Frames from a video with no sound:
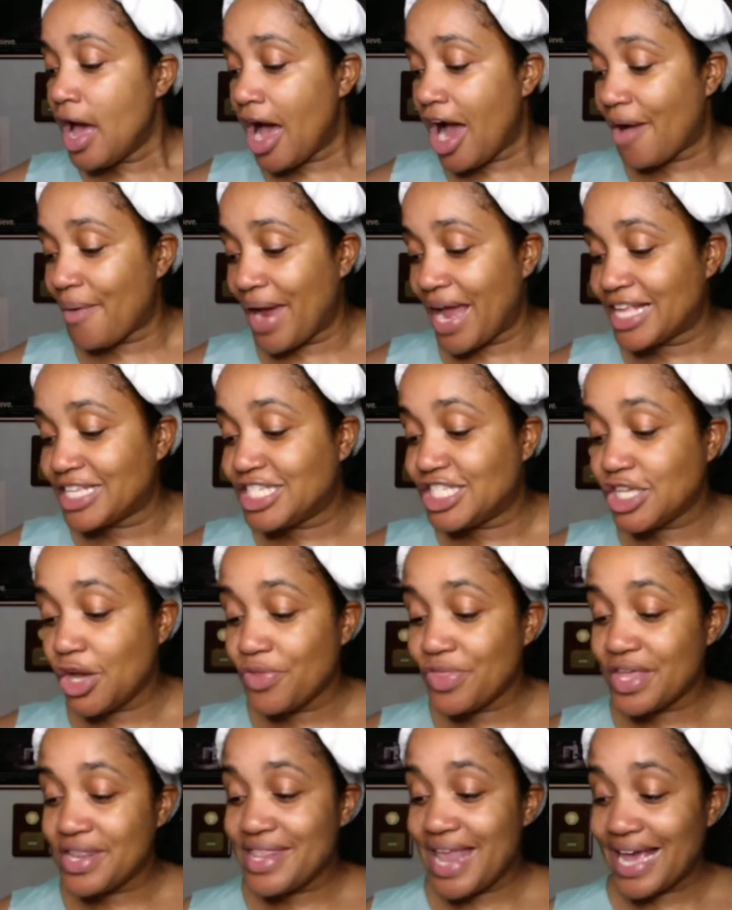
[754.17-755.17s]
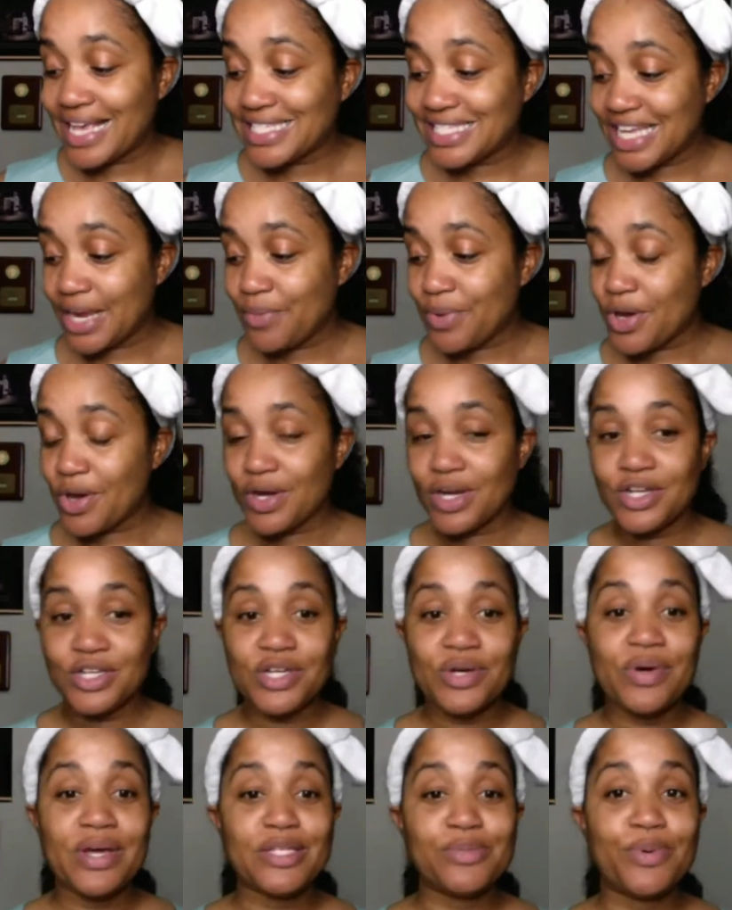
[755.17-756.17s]
All right, so the next thing we're going to
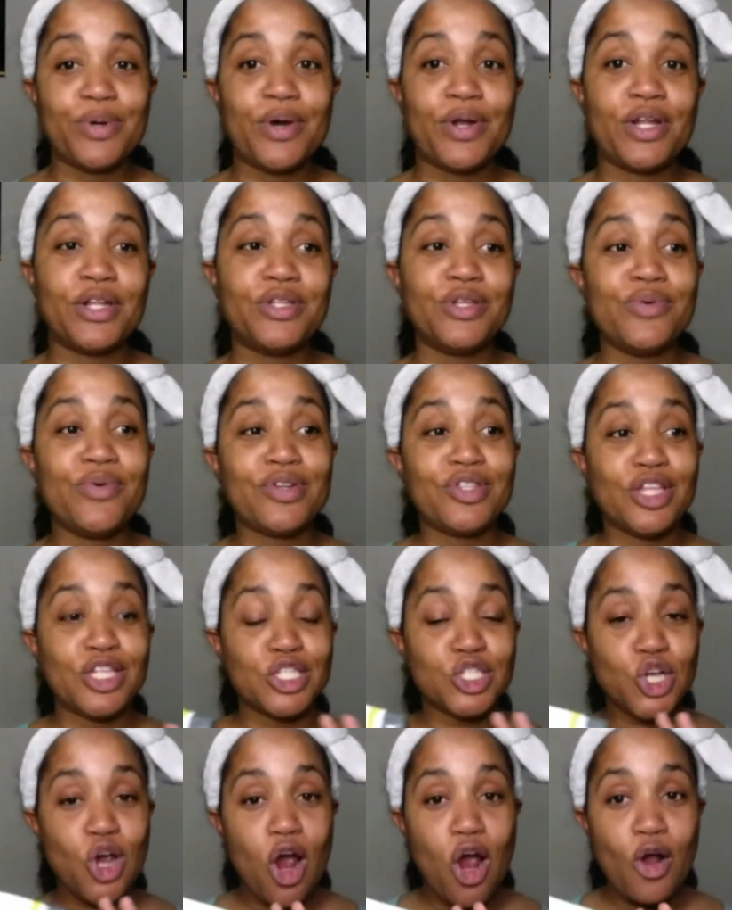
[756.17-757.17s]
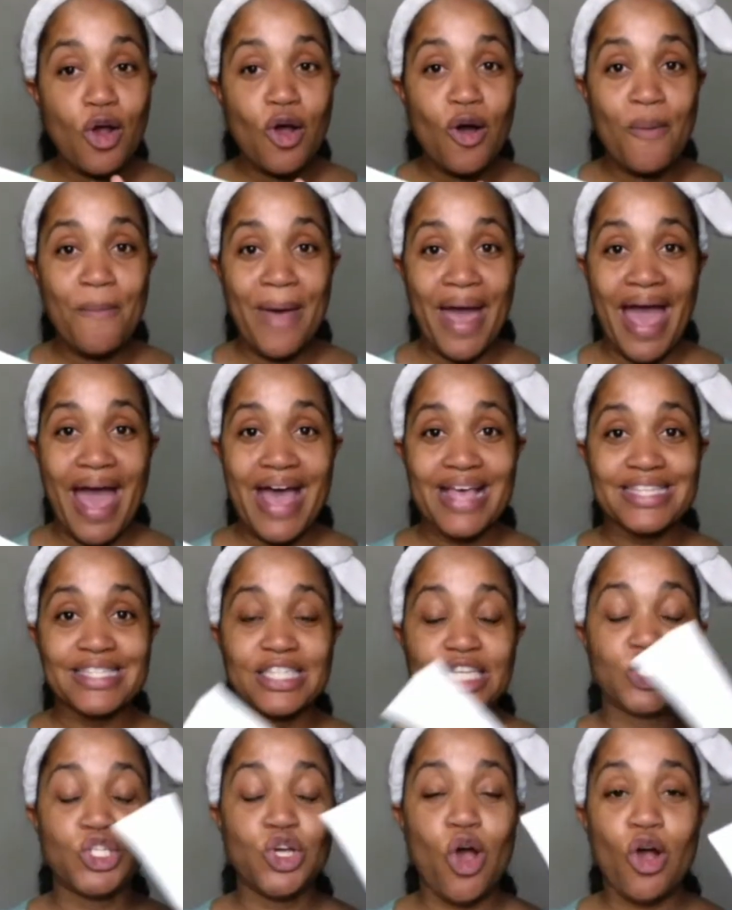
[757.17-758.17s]
do is we're going to do the charcoal
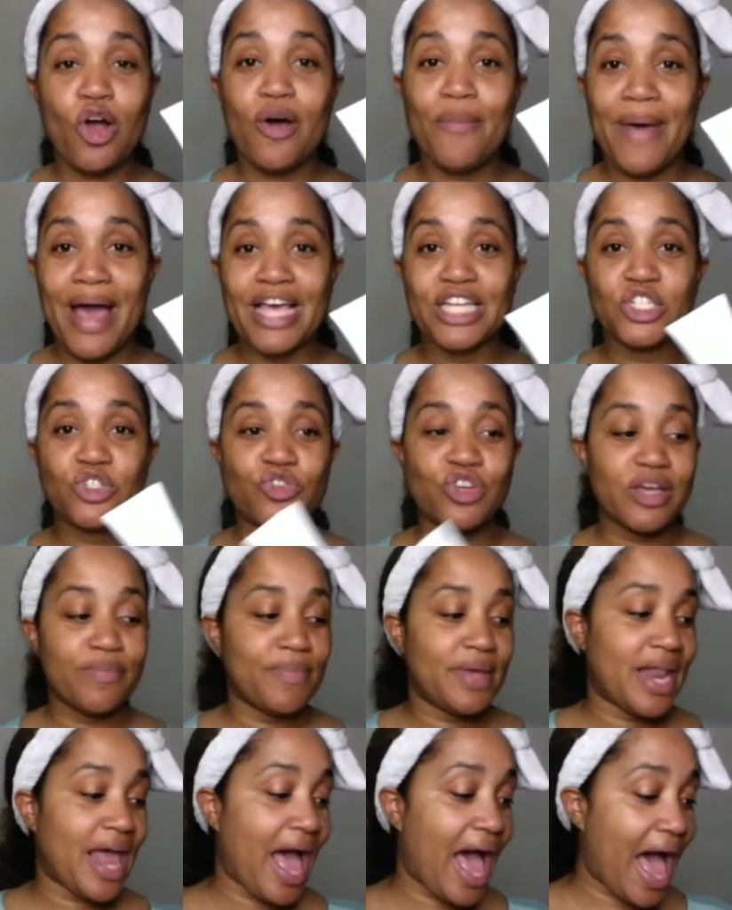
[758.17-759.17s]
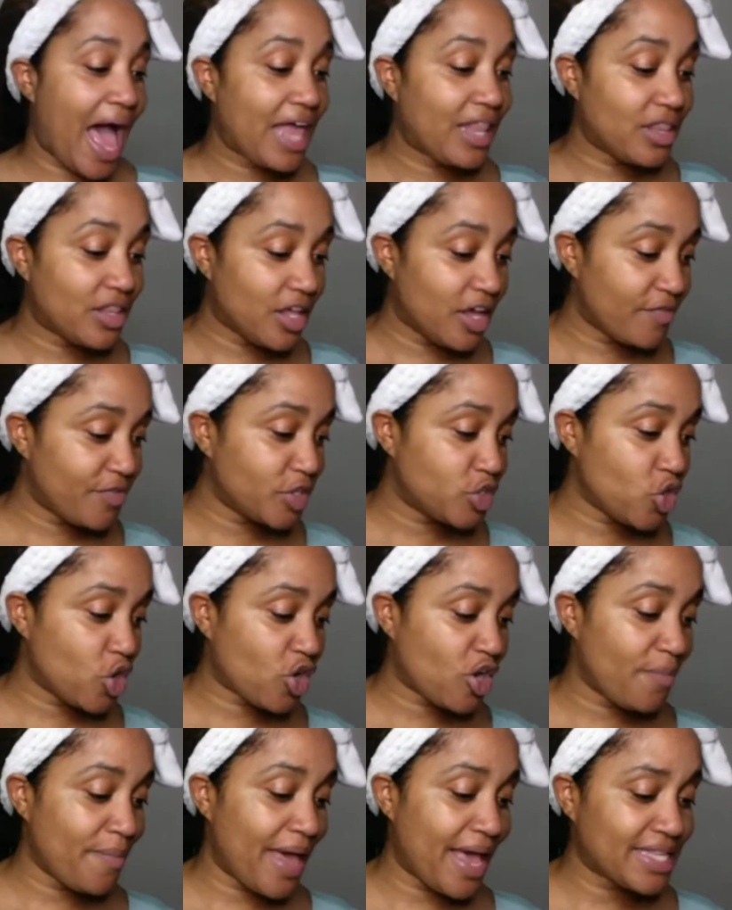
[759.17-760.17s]
mask, treatment. I love the
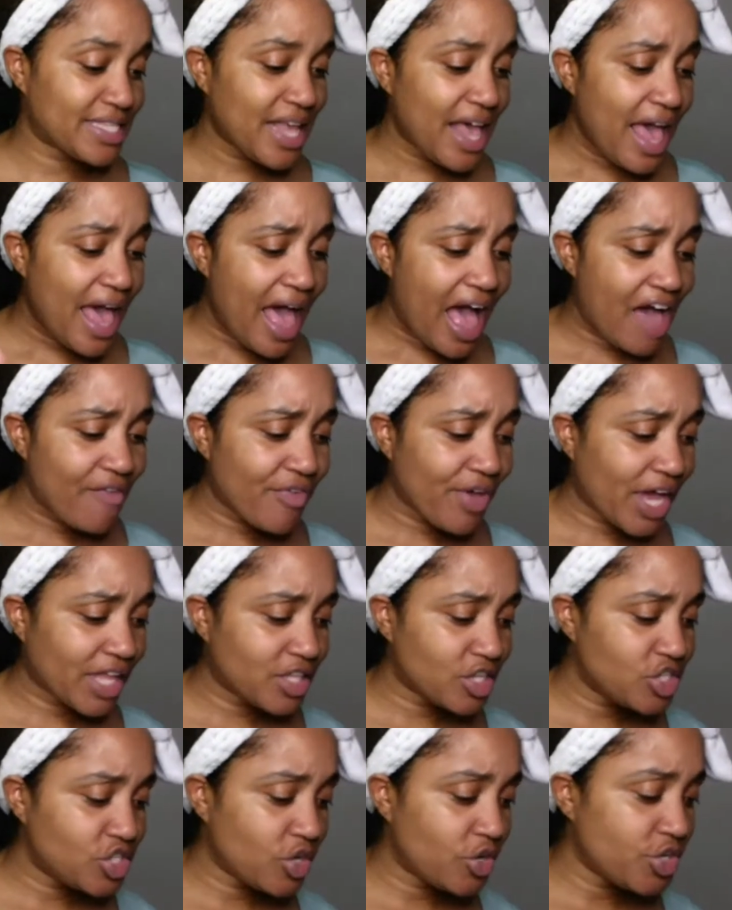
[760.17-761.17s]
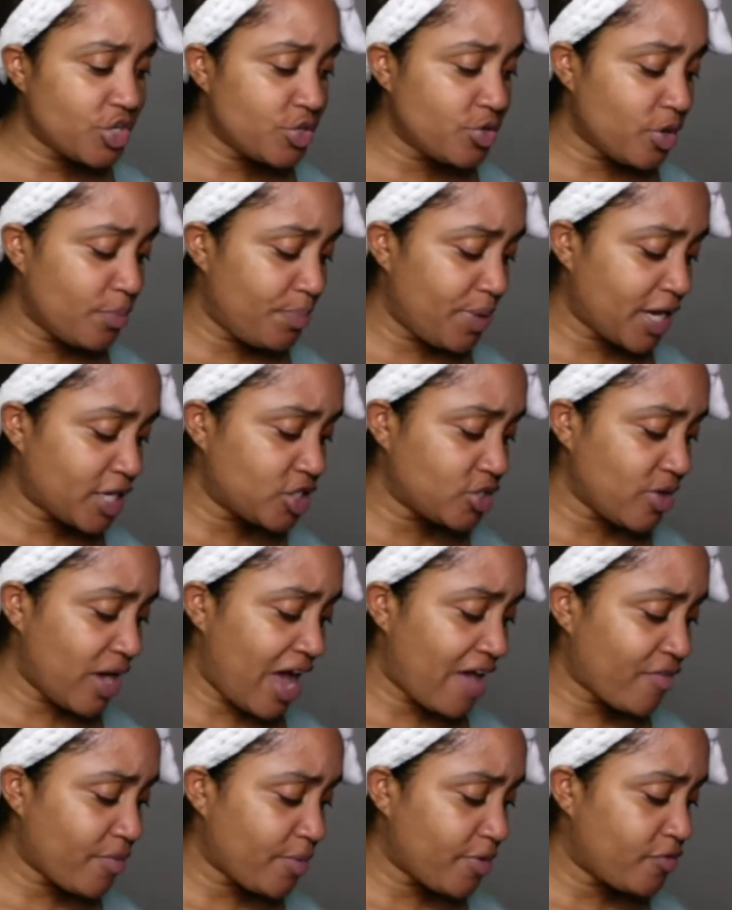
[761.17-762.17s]
charcoal mask. I forgot to show you a picture. I
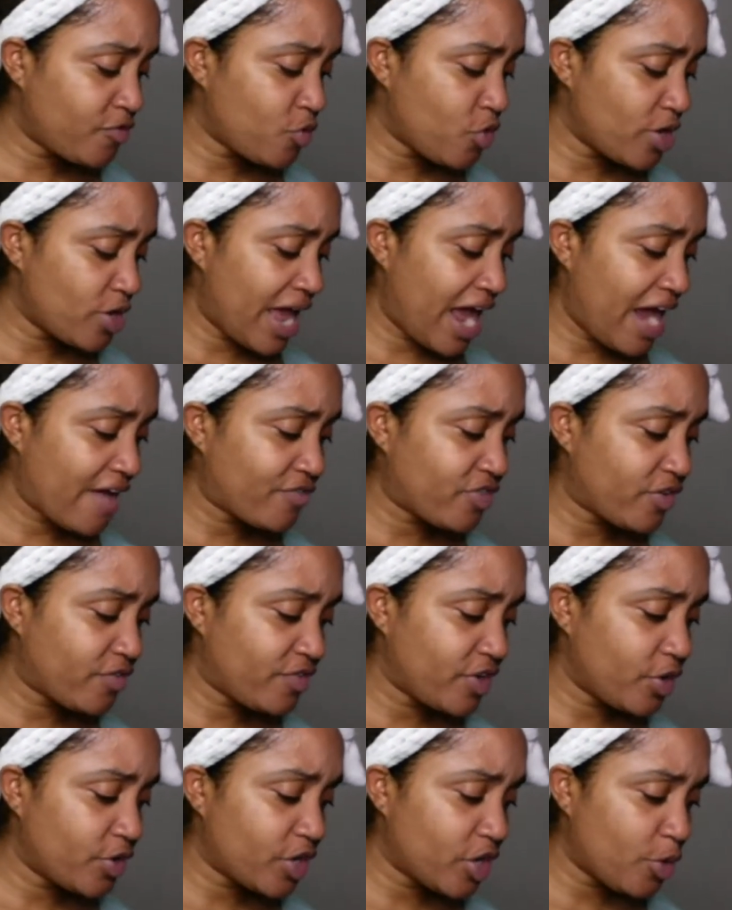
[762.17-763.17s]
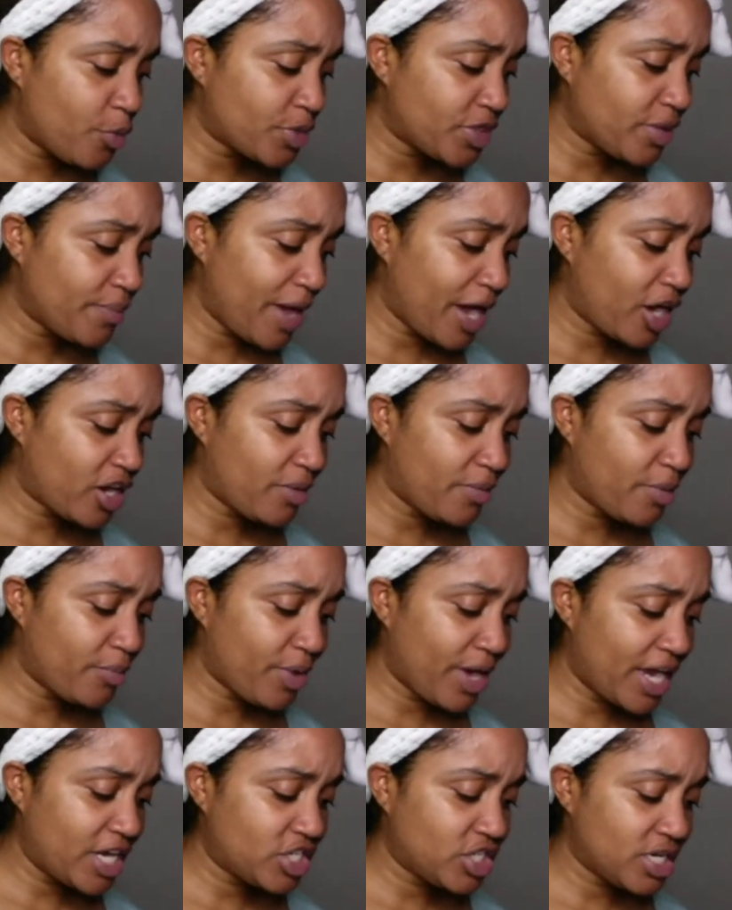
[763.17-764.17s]
have a before and after photo with the
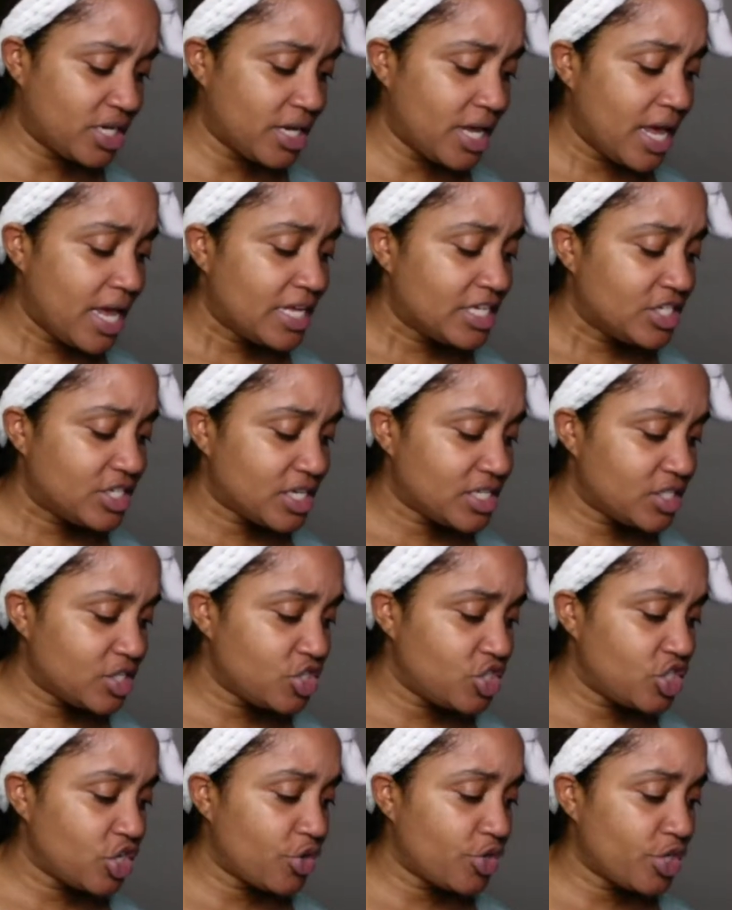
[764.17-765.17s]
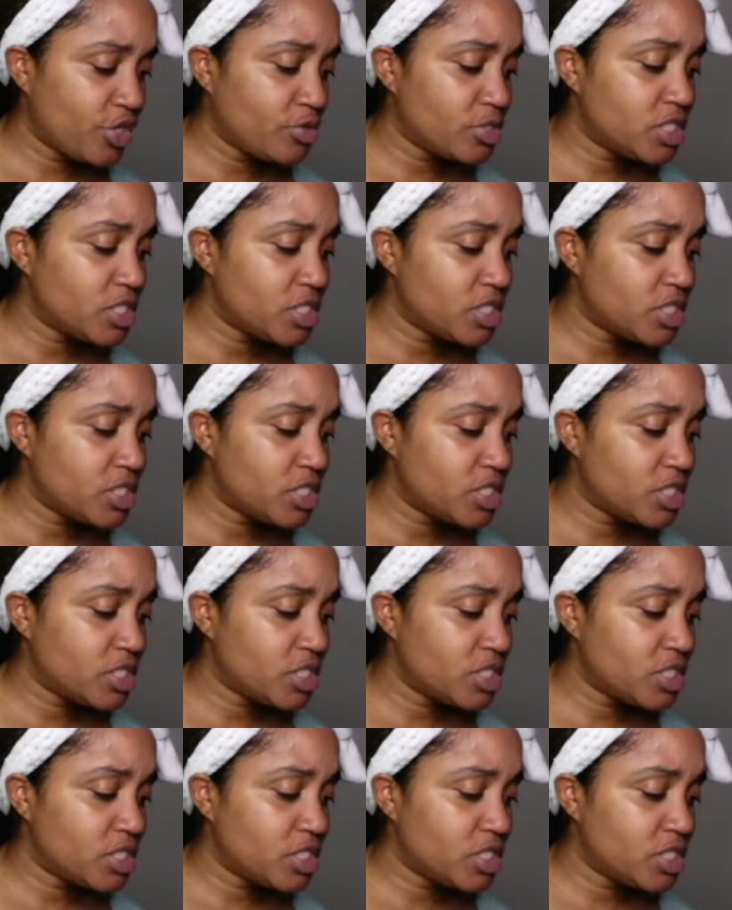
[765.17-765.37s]
microdermabrasion just to show you.